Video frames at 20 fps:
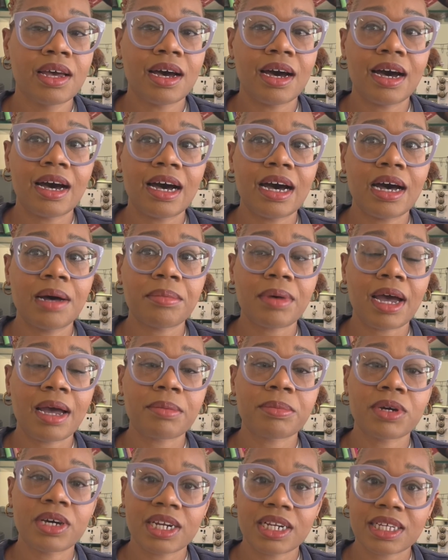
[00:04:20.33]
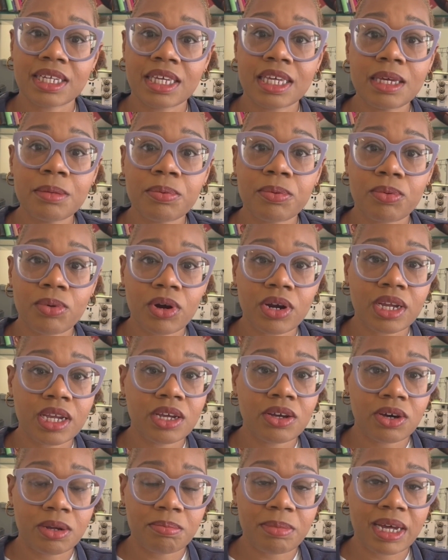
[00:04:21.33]
I'm going to keep
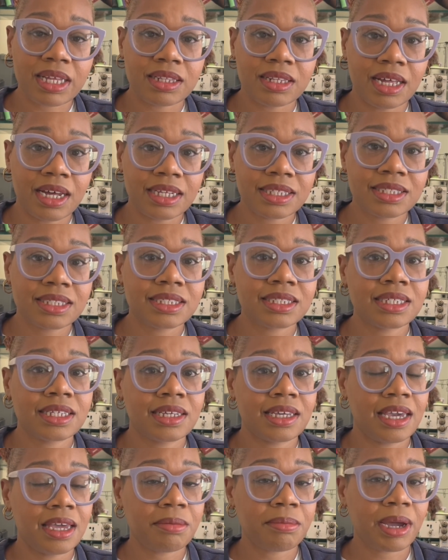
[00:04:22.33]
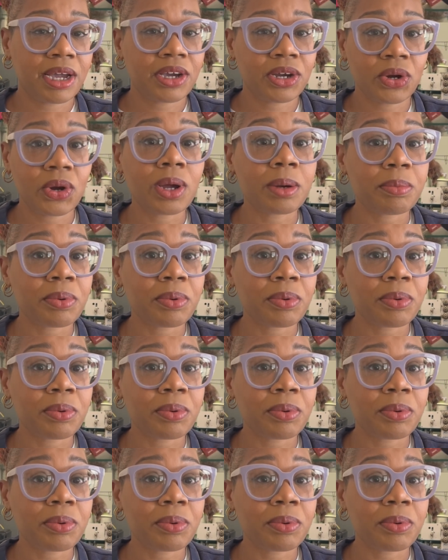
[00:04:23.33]
working on my Lutz. In my current